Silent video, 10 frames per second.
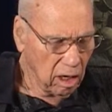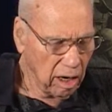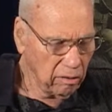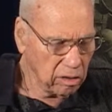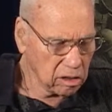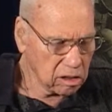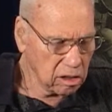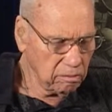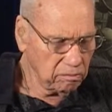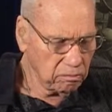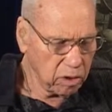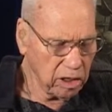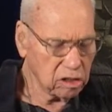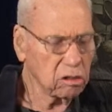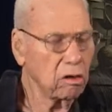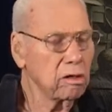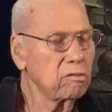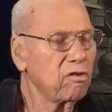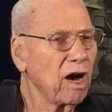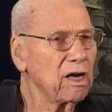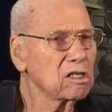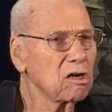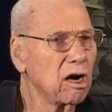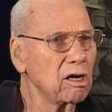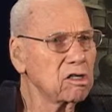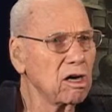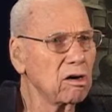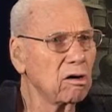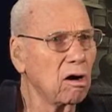I was uh, placed on Five Star General